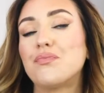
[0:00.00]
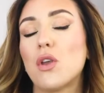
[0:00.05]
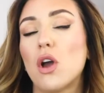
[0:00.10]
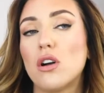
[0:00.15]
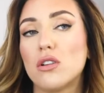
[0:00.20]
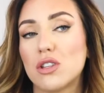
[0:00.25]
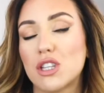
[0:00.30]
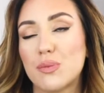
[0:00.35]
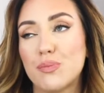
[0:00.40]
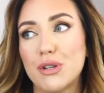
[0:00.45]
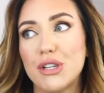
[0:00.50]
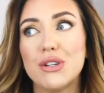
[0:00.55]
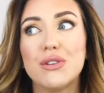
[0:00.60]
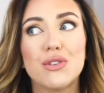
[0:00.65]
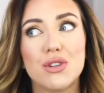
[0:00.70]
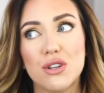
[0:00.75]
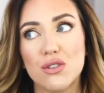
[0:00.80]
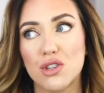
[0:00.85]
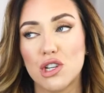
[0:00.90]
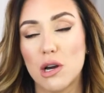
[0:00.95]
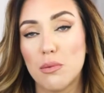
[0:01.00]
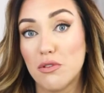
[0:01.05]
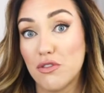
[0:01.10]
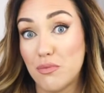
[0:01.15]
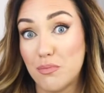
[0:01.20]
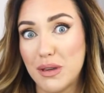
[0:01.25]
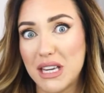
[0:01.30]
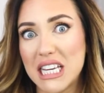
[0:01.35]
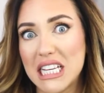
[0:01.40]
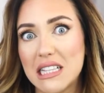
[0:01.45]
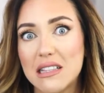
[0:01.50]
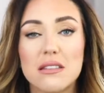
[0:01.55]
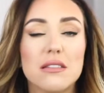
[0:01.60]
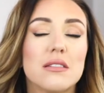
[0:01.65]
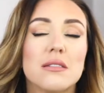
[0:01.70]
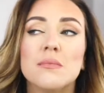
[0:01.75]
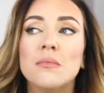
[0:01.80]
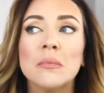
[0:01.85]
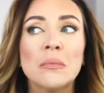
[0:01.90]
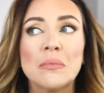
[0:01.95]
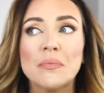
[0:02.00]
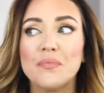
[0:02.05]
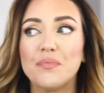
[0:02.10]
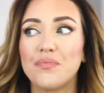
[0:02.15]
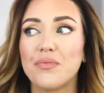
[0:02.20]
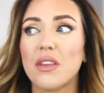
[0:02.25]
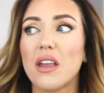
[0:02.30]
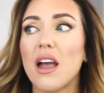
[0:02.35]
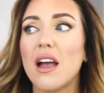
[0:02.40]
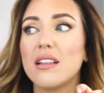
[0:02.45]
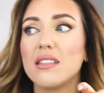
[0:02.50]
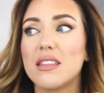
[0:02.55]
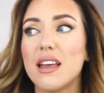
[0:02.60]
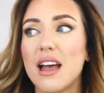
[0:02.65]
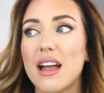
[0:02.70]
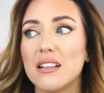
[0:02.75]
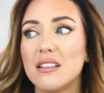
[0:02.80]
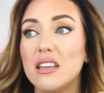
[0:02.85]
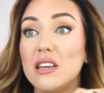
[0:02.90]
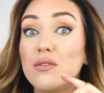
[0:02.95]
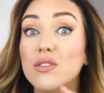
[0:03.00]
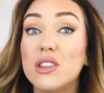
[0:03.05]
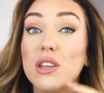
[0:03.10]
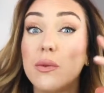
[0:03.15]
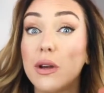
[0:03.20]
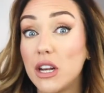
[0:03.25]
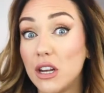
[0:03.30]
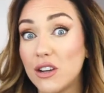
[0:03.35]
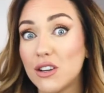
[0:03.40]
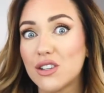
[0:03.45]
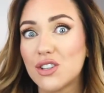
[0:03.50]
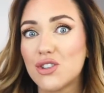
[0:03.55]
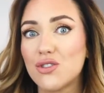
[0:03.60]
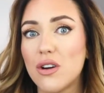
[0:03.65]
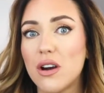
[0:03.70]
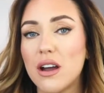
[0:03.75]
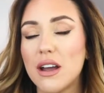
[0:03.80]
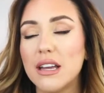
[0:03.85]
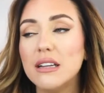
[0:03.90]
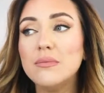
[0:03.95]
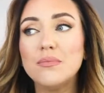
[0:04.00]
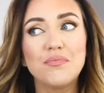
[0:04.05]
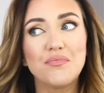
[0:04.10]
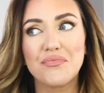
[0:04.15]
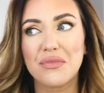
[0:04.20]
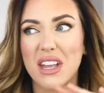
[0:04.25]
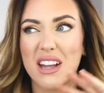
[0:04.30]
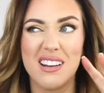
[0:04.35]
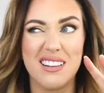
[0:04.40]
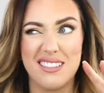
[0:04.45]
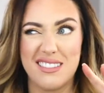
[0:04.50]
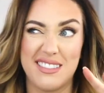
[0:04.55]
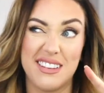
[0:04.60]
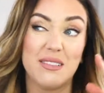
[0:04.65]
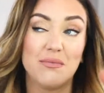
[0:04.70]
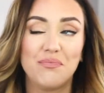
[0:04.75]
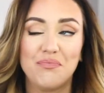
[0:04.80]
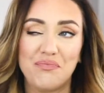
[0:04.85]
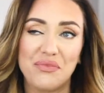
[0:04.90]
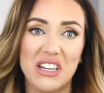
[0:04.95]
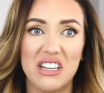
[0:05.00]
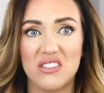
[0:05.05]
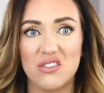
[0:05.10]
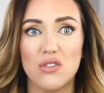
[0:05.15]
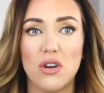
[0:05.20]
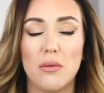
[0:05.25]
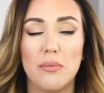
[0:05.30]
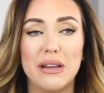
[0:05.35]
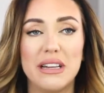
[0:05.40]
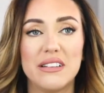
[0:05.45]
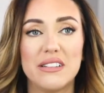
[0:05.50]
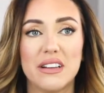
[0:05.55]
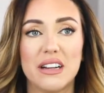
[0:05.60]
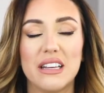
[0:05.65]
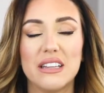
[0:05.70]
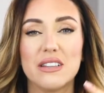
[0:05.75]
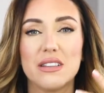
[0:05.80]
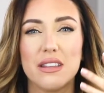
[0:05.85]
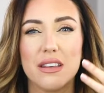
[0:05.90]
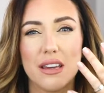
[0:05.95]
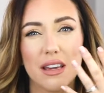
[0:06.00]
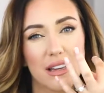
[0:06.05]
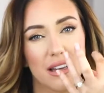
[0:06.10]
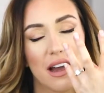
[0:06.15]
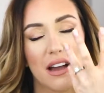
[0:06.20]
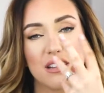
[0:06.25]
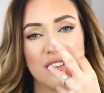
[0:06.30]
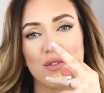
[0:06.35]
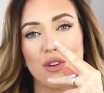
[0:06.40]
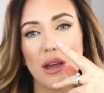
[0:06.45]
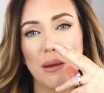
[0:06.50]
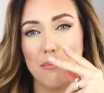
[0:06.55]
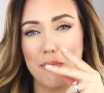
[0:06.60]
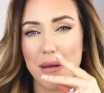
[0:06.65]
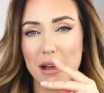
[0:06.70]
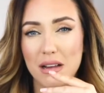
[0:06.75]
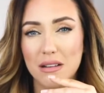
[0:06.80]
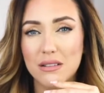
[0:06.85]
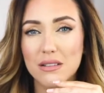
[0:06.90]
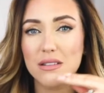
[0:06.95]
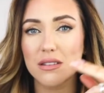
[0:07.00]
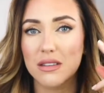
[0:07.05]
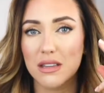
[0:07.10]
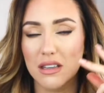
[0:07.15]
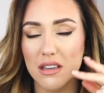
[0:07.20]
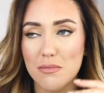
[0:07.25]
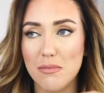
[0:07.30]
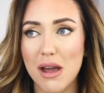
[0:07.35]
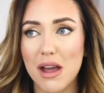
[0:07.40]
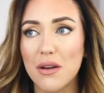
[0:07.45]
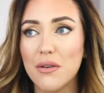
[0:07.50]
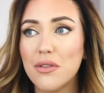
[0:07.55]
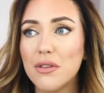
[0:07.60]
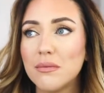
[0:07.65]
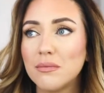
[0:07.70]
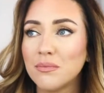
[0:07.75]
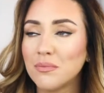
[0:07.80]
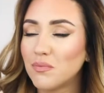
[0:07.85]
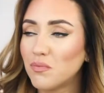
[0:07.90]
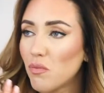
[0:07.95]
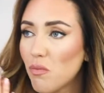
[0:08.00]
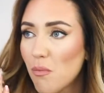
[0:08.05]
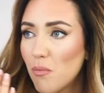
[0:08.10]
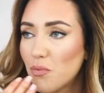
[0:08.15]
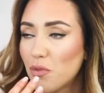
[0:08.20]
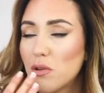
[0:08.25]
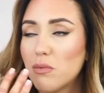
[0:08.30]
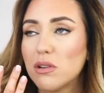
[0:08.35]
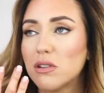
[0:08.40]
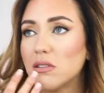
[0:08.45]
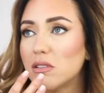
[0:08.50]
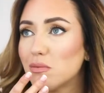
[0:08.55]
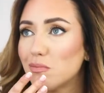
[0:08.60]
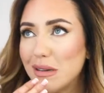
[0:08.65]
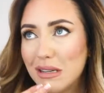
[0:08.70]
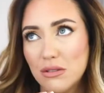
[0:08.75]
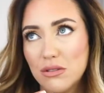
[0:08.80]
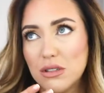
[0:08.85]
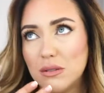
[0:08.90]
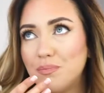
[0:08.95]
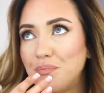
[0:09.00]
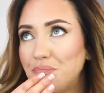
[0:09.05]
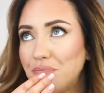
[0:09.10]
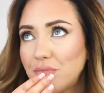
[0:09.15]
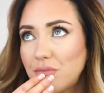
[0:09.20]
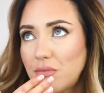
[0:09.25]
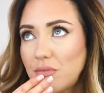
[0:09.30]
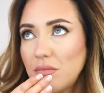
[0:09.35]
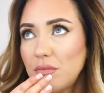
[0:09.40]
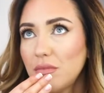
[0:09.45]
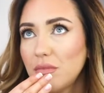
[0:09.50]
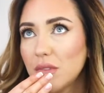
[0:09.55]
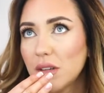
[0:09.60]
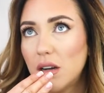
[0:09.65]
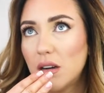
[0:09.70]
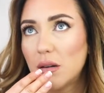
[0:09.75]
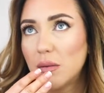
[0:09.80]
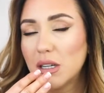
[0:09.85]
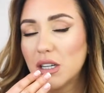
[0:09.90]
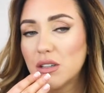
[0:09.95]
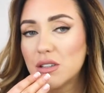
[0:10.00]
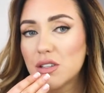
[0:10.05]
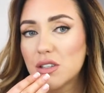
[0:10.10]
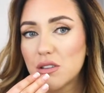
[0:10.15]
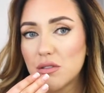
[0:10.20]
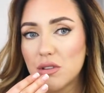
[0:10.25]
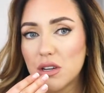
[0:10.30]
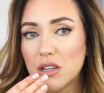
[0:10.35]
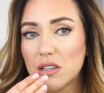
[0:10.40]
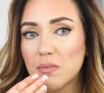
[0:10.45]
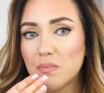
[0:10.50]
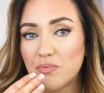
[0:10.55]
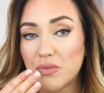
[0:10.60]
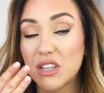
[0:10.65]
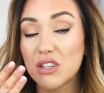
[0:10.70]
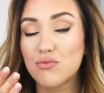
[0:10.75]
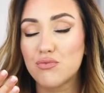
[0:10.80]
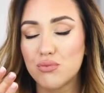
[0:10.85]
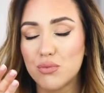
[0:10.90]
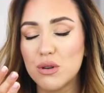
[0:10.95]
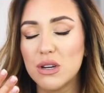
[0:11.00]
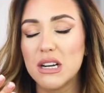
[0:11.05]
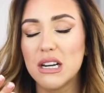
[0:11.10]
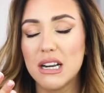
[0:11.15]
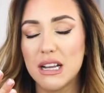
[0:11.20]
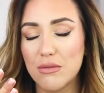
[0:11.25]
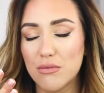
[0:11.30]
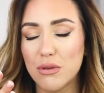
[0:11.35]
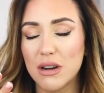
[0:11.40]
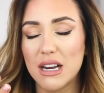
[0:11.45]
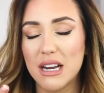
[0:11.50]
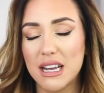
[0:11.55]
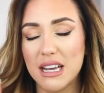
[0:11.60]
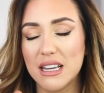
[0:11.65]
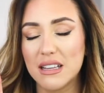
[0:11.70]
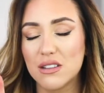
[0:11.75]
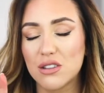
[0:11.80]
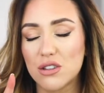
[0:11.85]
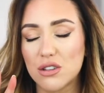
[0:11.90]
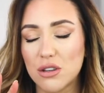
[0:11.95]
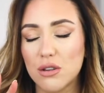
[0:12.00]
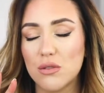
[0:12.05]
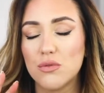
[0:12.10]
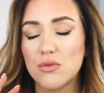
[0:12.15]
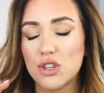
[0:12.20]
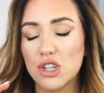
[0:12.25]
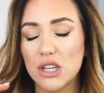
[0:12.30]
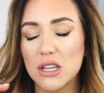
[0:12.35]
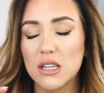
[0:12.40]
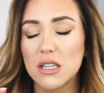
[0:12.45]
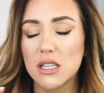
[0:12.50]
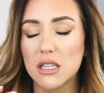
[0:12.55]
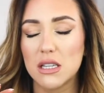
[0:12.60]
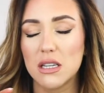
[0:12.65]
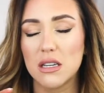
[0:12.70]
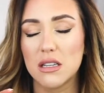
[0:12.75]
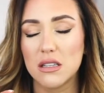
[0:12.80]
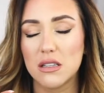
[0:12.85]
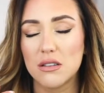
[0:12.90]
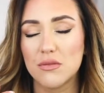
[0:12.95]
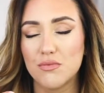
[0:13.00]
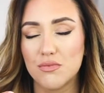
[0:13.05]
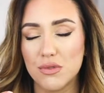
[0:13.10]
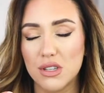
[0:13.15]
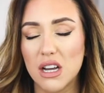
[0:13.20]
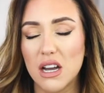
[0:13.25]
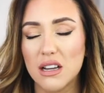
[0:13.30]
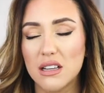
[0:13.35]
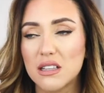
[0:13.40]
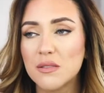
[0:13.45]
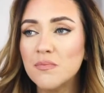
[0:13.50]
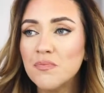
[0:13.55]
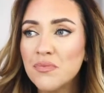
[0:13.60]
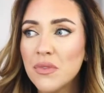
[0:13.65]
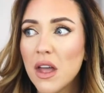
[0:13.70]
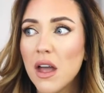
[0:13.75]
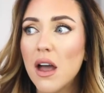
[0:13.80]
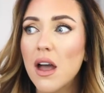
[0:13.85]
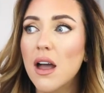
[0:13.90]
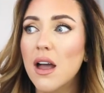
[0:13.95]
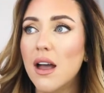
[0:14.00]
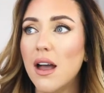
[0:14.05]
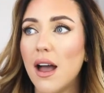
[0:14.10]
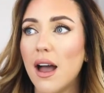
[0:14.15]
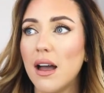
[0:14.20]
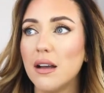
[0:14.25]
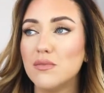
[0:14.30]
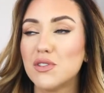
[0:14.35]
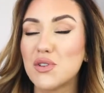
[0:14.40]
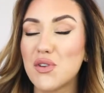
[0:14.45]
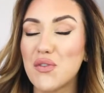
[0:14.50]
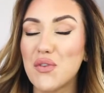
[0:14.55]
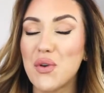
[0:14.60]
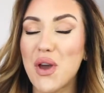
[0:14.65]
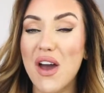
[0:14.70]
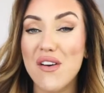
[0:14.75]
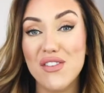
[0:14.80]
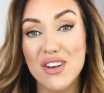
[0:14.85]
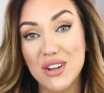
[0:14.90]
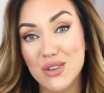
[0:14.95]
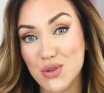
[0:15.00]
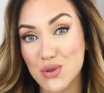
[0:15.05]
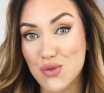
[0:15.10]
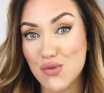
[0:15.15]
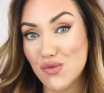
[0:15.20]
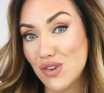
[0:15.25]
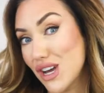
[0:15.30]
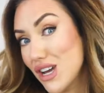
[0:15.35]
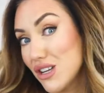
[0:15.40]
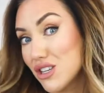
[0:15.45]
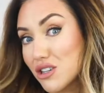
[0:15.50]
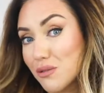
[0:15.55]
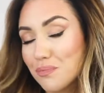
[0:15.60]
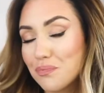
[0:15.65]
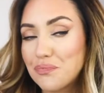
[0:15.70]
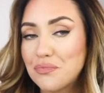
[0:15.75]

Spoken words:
on sprinkled on top of beans. And then even though it looks dry, it's not basically, so that it kind of like melts in your mouth. Oh my God, it's melting. Oh my God, it's so nice. This really, really is so cheesy and nice. And so if you ever sort of like,